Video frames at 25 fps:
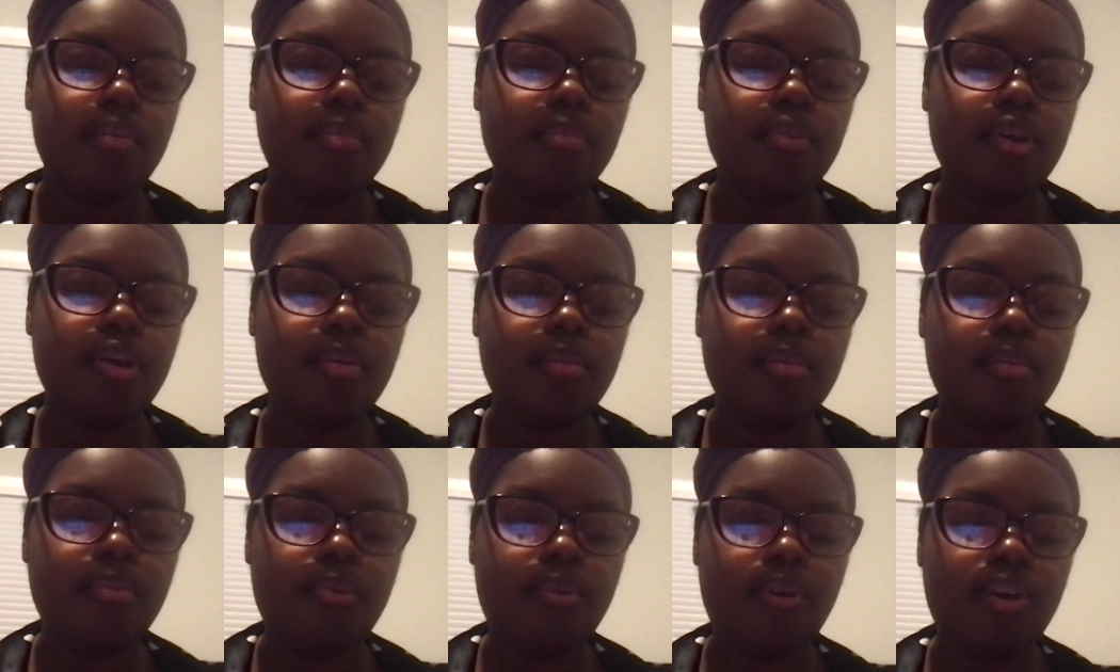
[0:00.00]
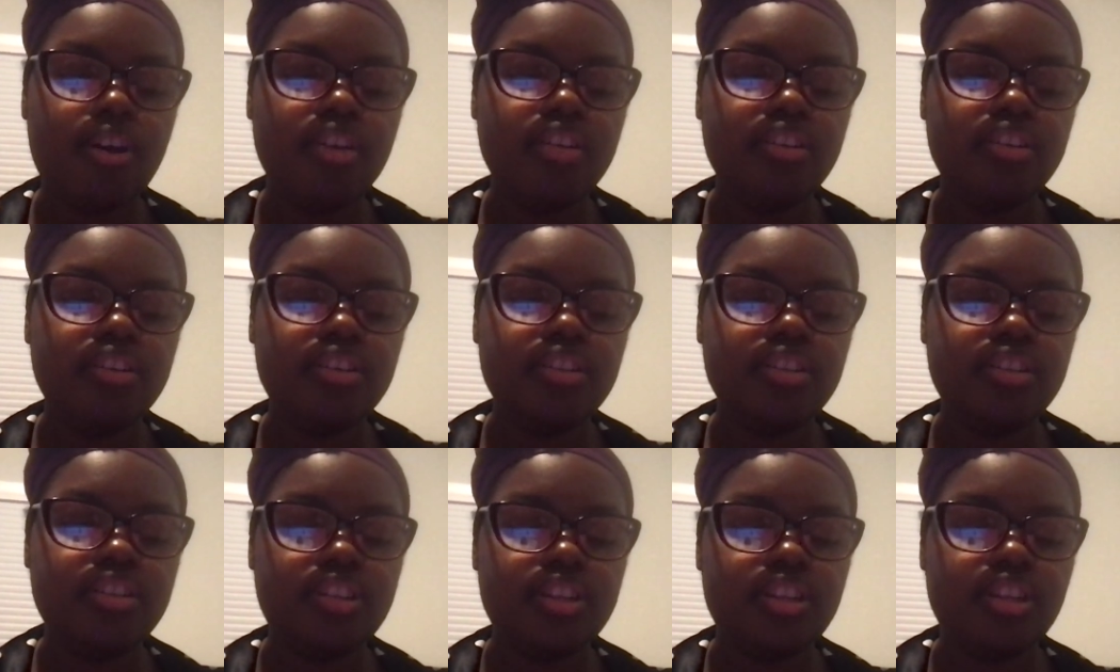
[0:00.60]
Important
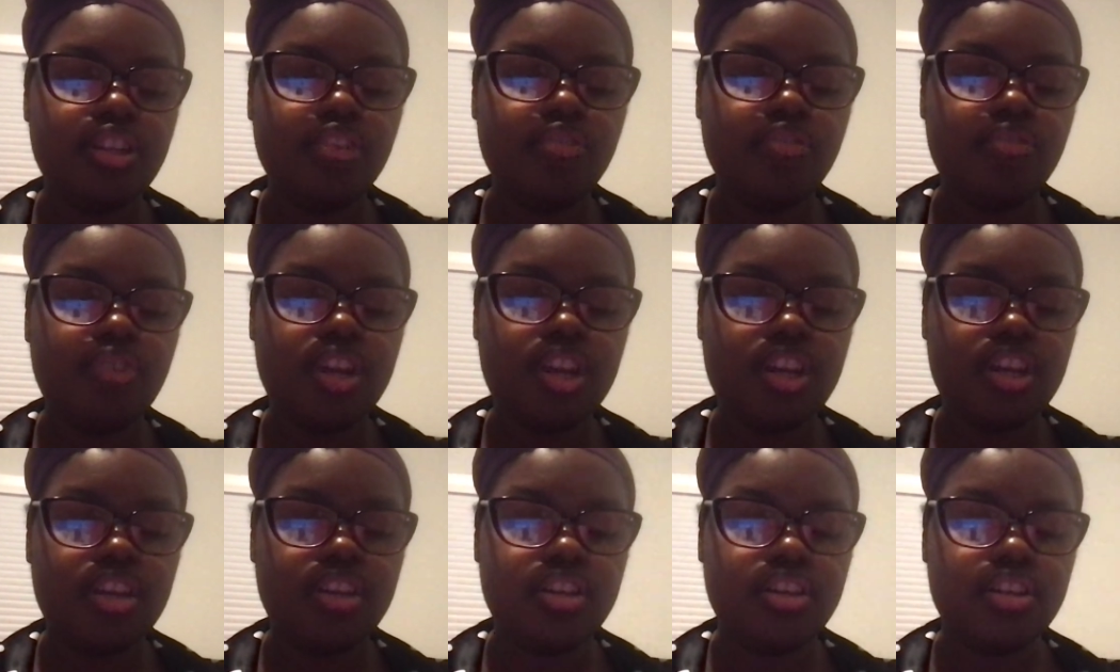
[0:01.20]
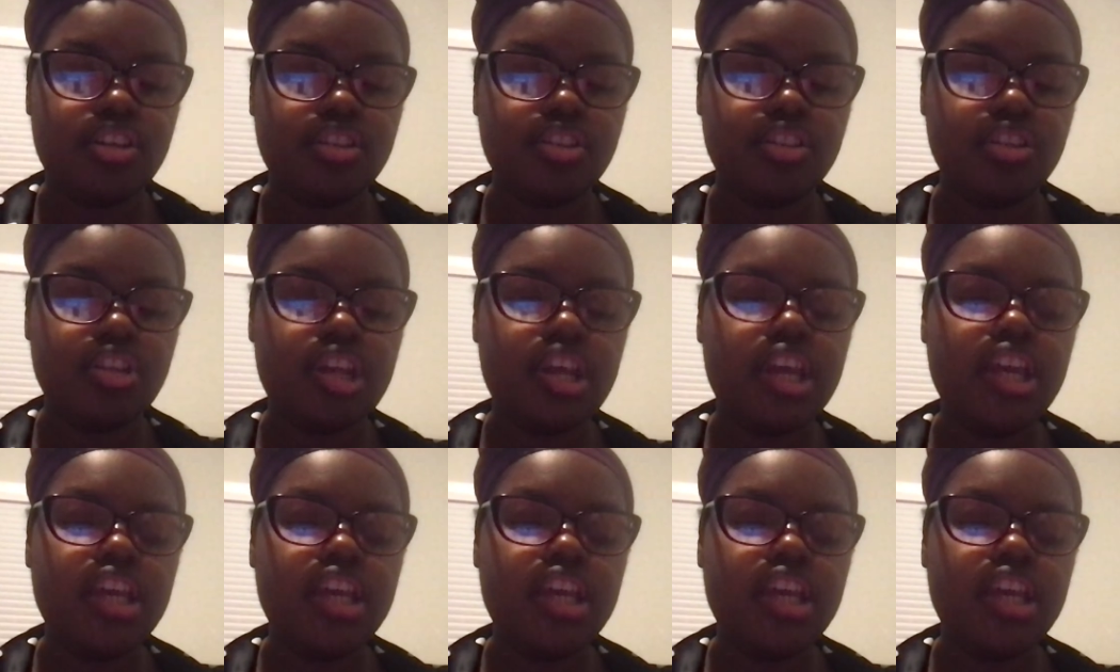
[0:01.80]
considerations.